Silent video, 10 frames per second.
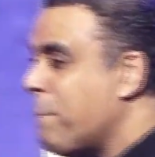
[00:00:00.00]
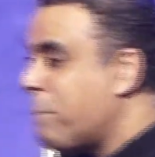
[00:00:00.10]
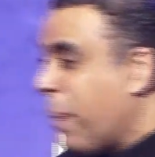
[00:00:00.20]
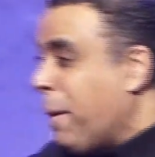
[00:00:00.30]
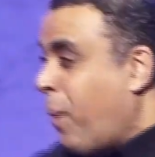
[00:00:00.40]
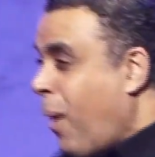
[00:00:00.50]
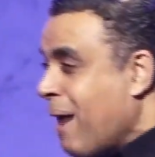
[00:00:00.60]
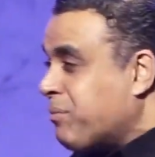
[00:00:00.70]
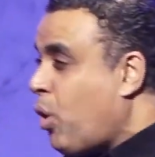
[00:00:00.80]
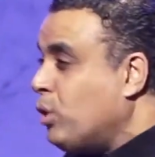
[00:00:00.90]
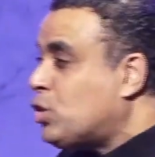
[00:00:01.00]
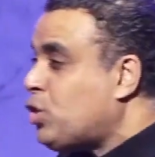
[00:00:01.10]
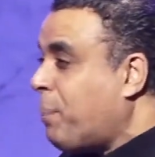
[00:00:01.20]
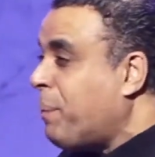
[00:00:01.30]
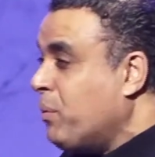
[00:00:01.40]
People have gone
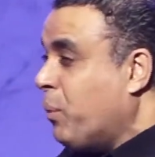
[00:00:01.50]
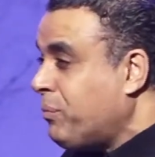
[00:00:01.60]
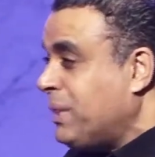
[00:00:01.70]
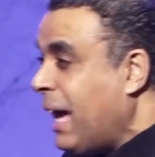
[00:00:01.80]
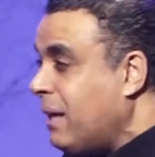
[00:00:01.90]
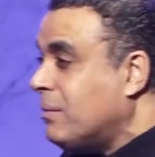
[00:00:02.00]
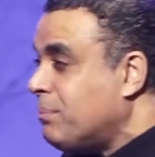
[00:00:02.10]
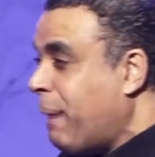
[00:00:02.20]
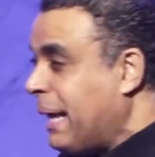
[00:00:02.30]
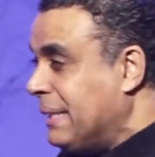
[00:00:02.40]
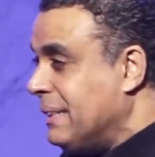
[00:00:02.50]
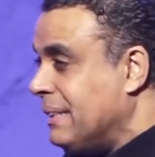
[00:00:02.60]
shopping with their money.